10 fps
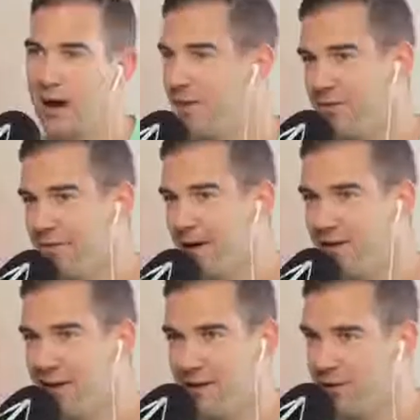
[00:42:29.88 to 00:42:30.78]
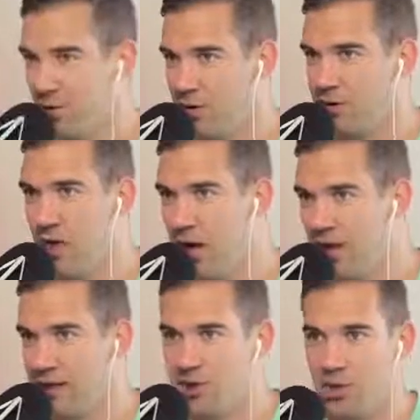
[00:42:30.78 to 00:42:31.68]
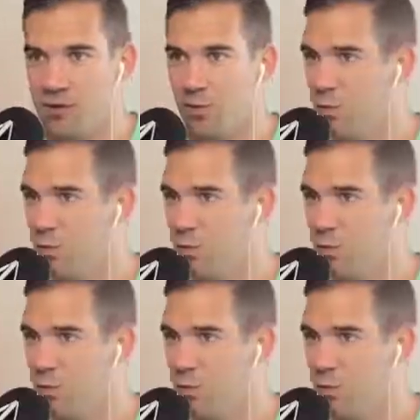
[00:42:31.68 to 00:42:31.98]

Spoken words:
How do they find that? Go online and search for